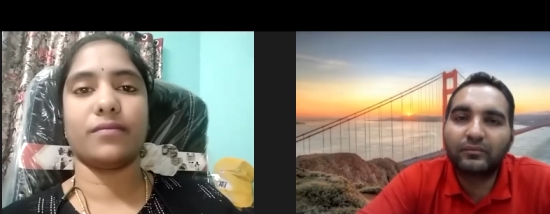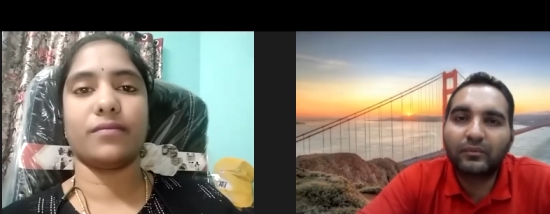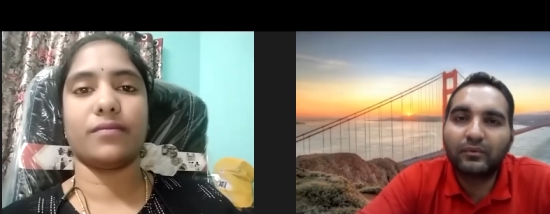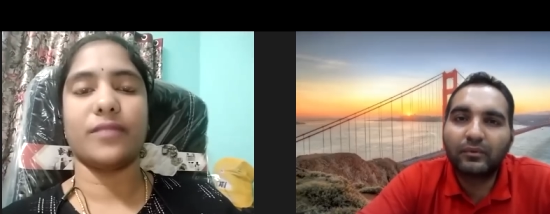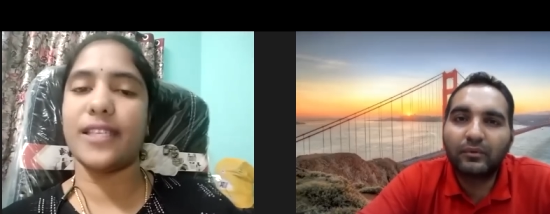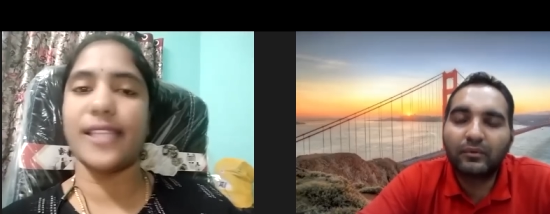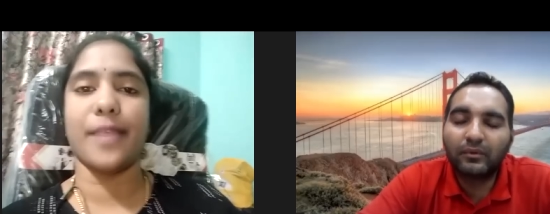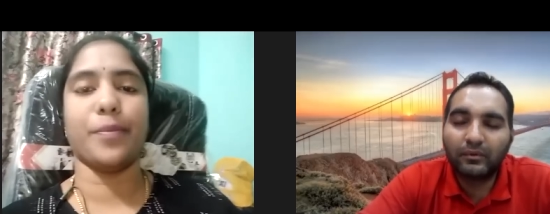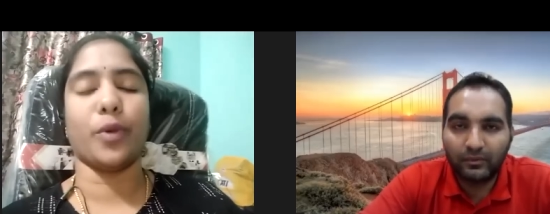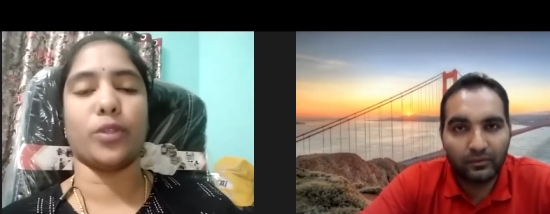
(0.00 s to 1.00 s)
Speaker 1: Yeah, same
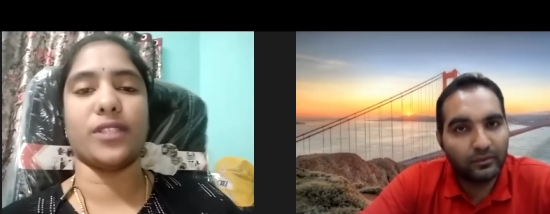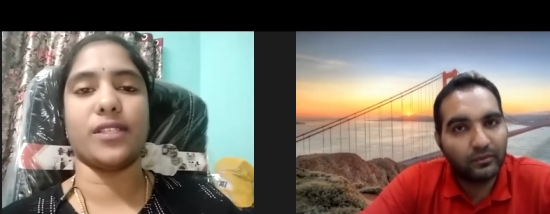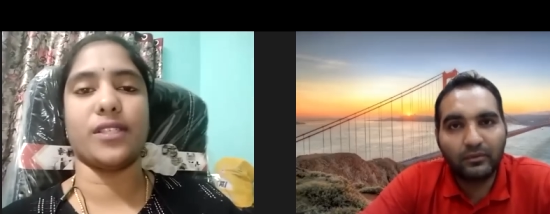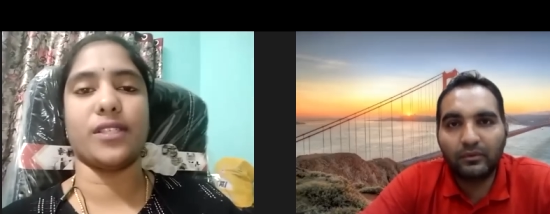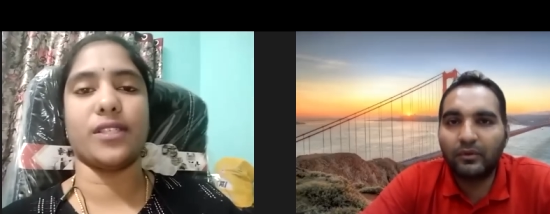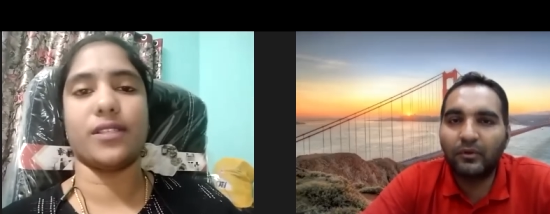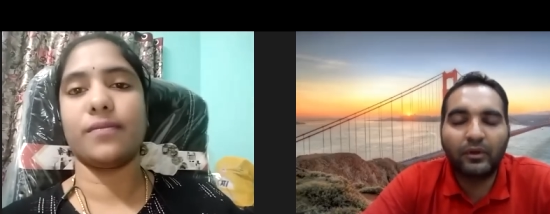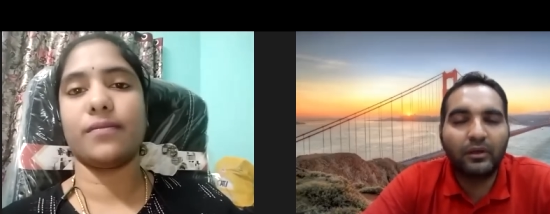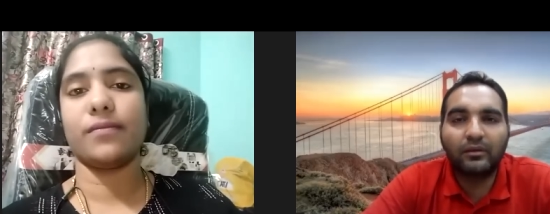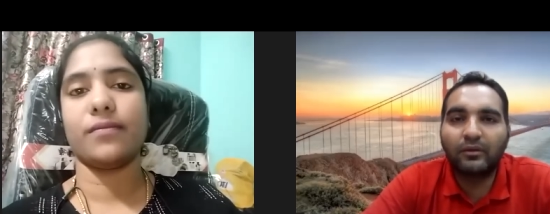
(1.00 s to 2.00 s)
process.
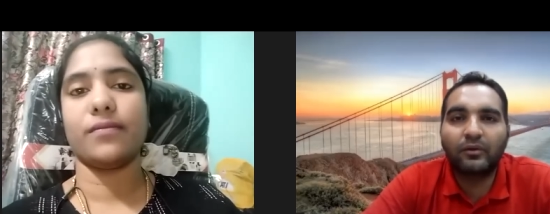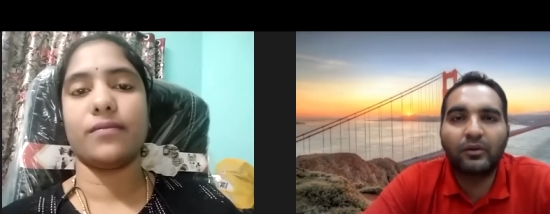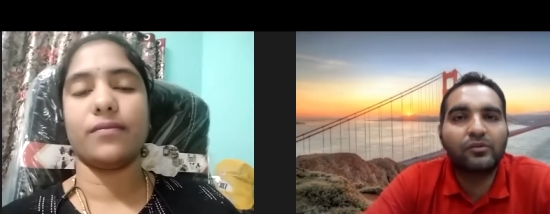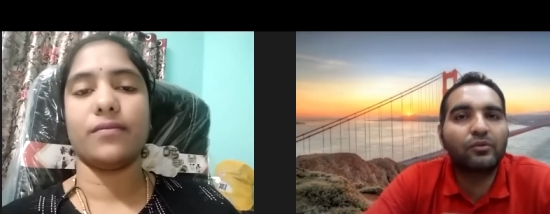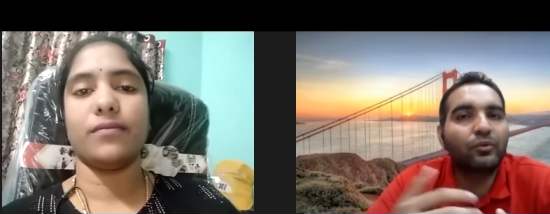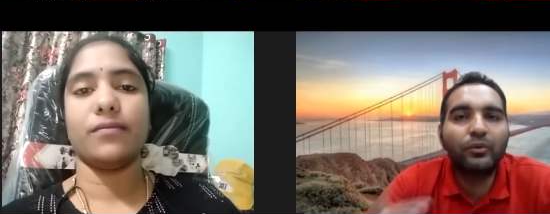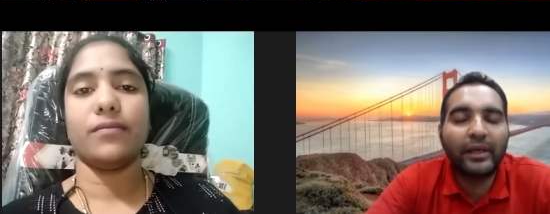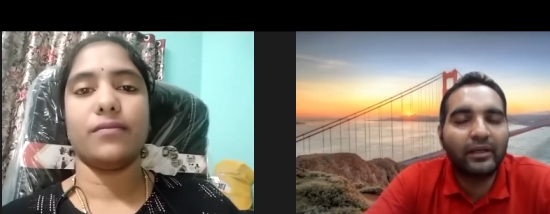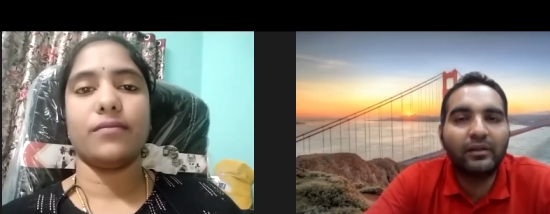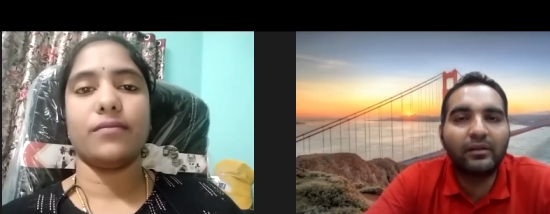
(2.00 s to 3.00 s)
Speaker 2: Okay. Okay. So two
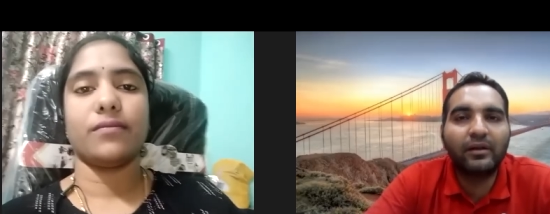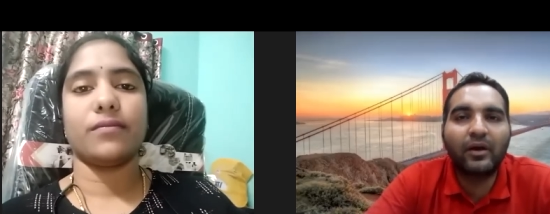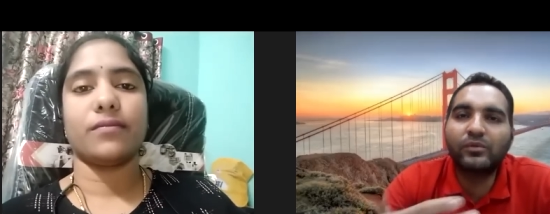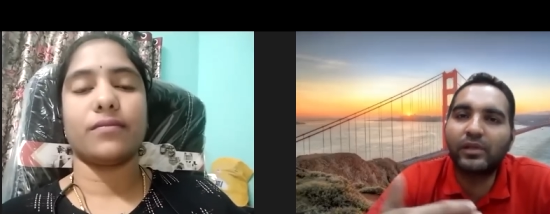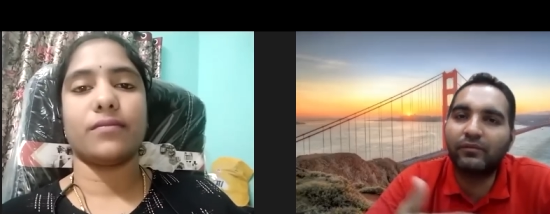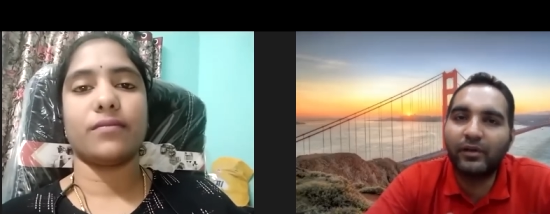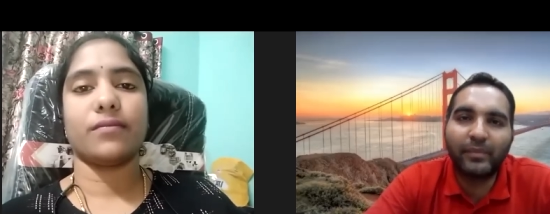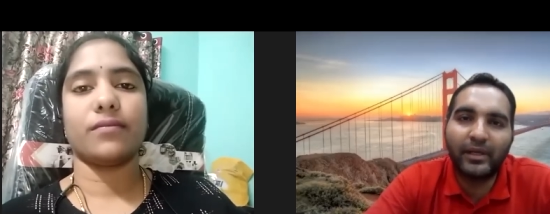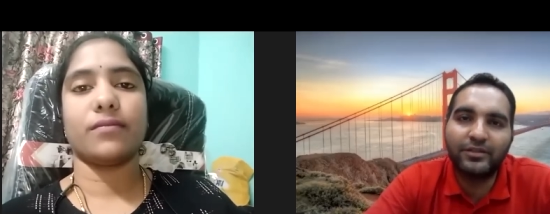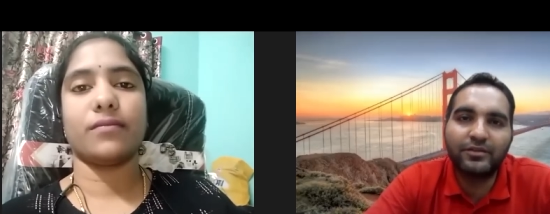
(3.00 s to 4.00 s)
technical rounds and one
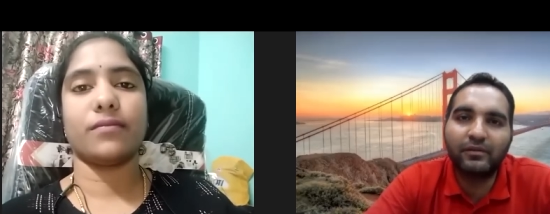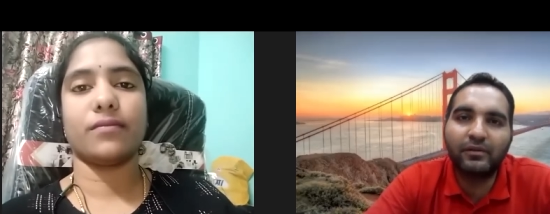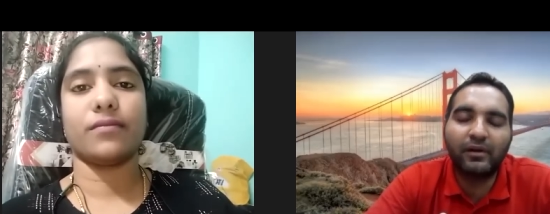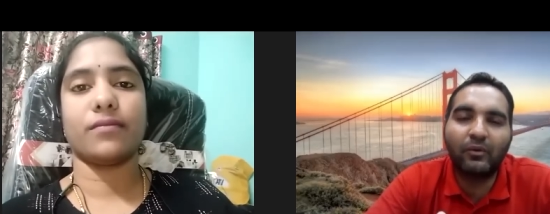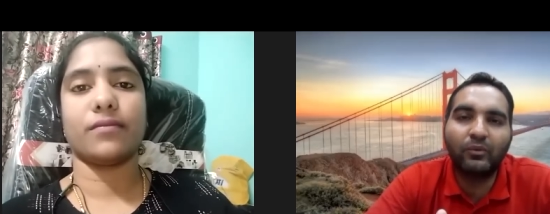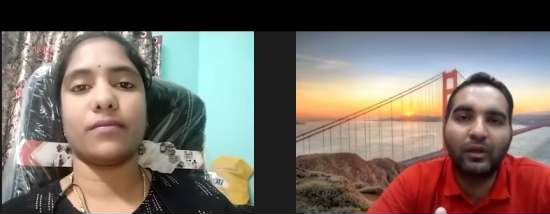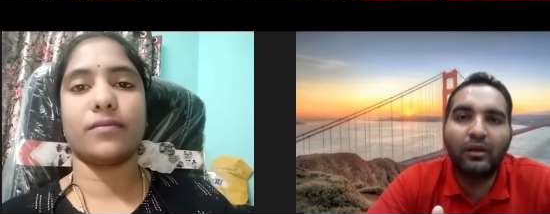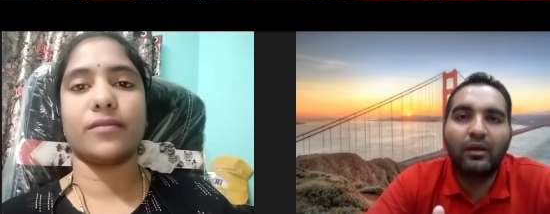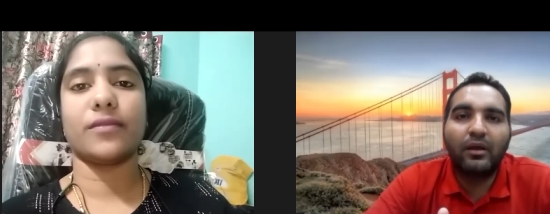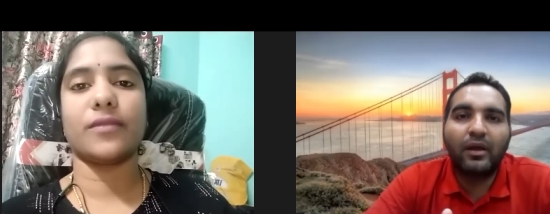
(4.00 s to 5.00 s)
managerial round.
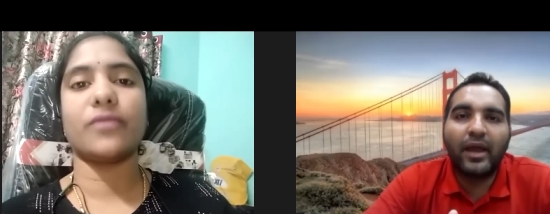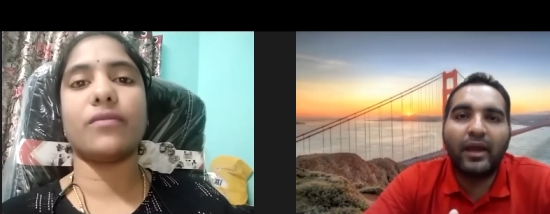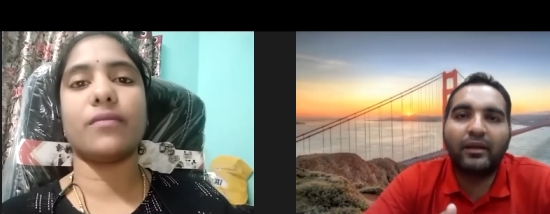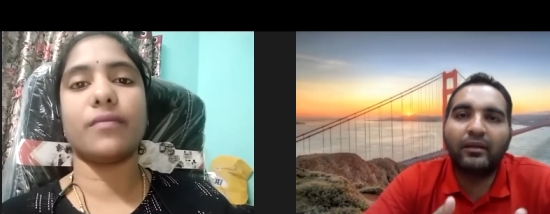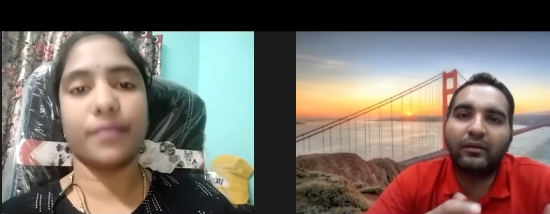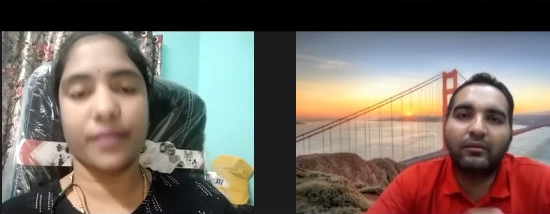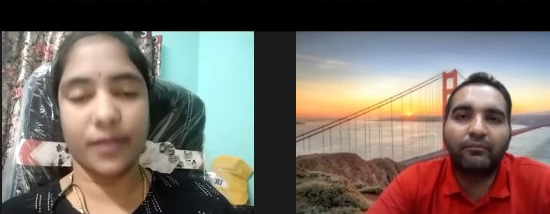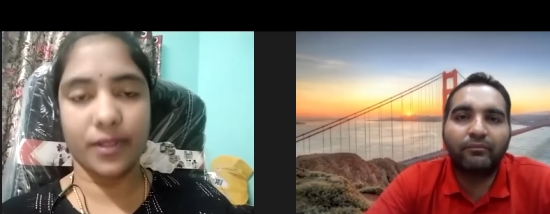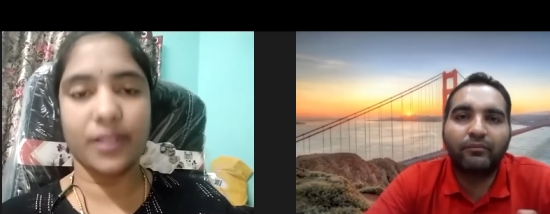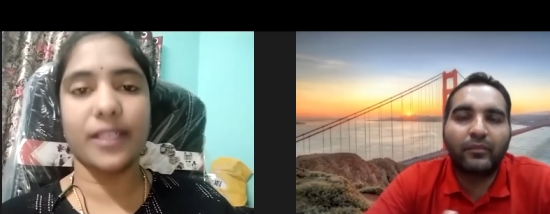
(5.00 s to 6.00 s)
And
Speaker 1: yeah,
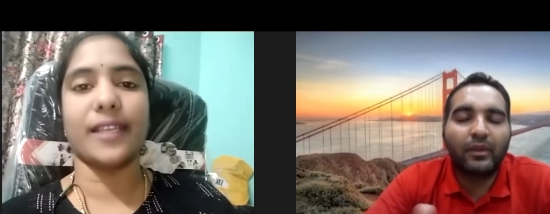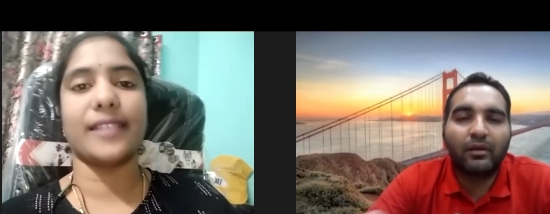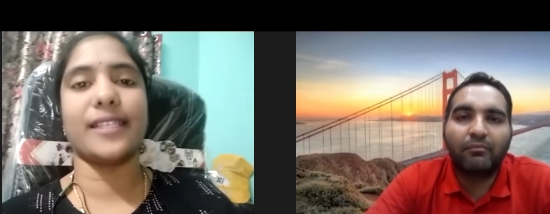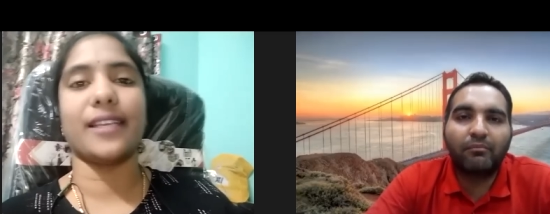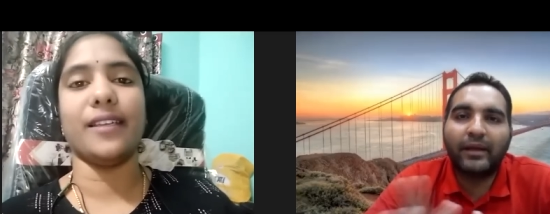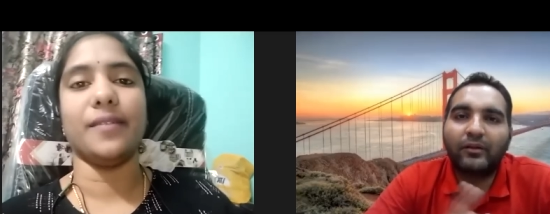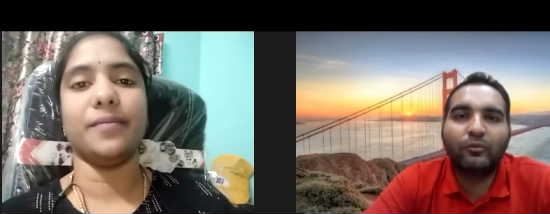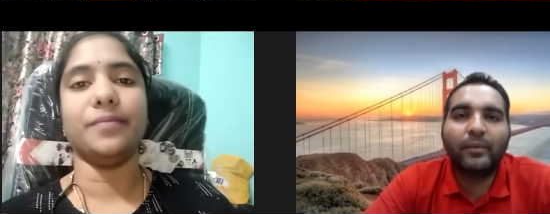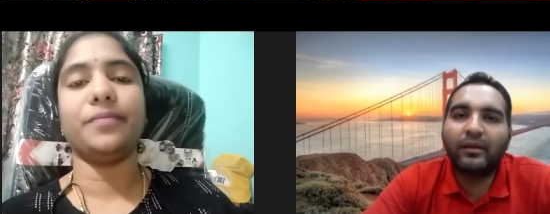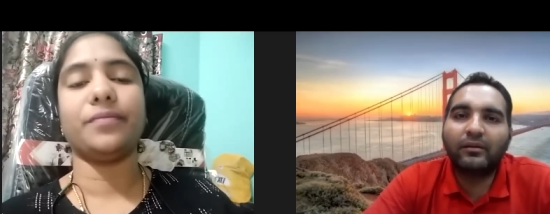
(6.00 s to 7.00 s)
exactly.
Speaker 2: Back to
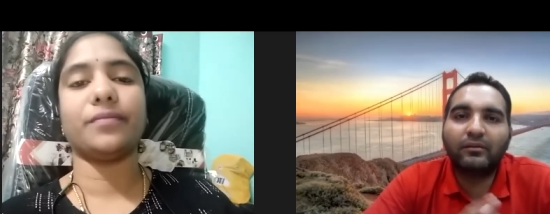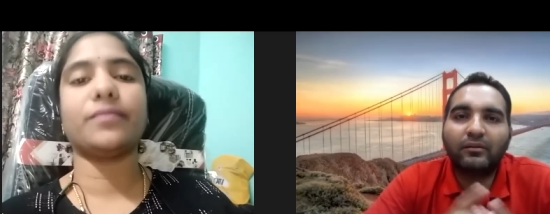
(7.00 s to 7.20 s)
back.